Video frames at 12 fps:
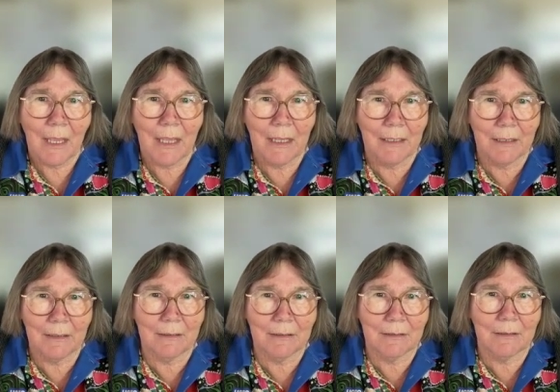
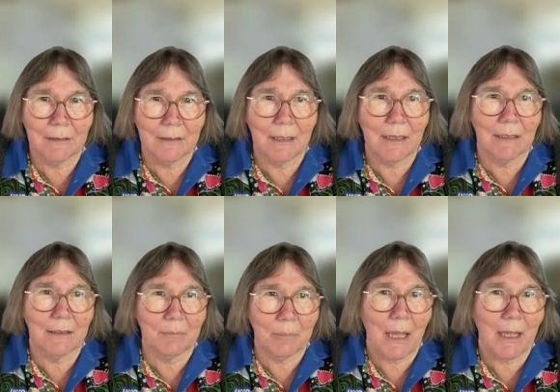and
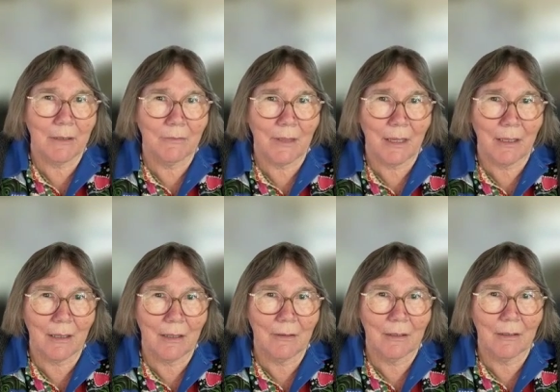then part of that
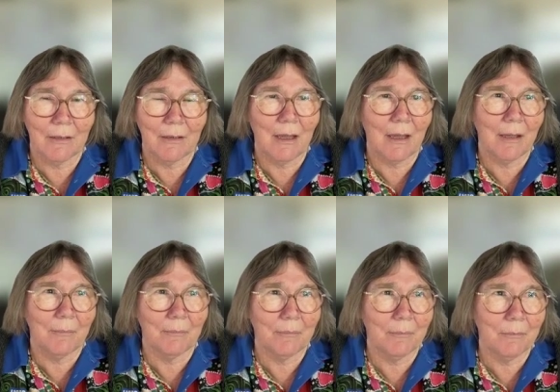and then
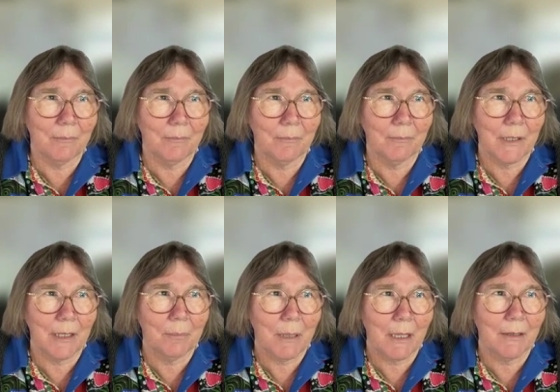
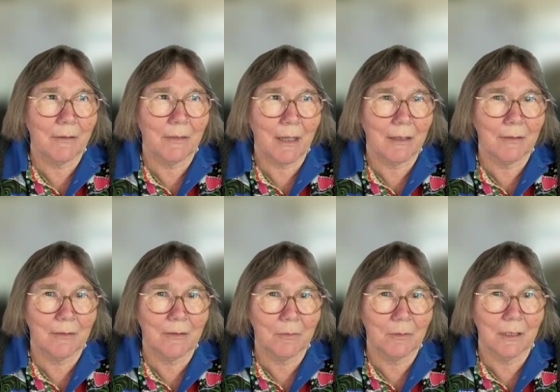part of that
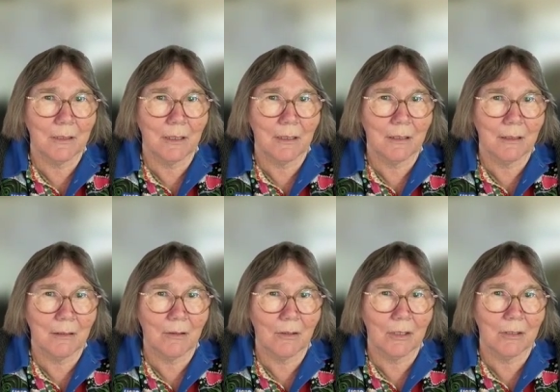is doing the
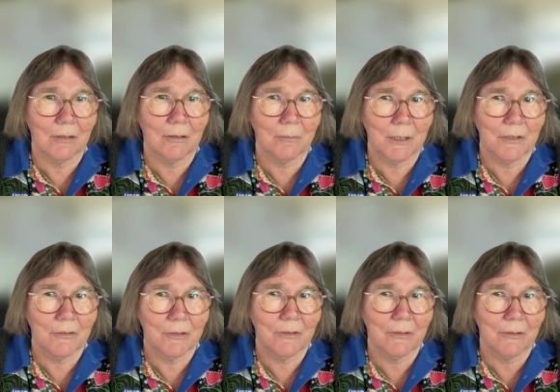IQ
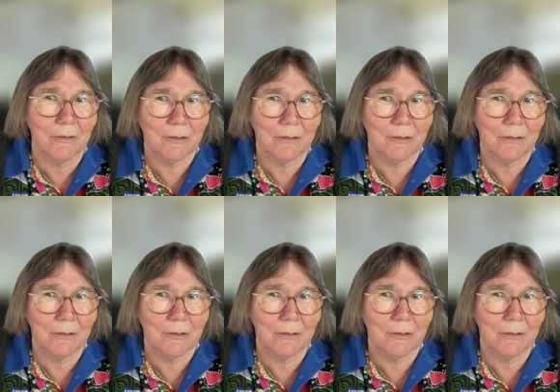measures.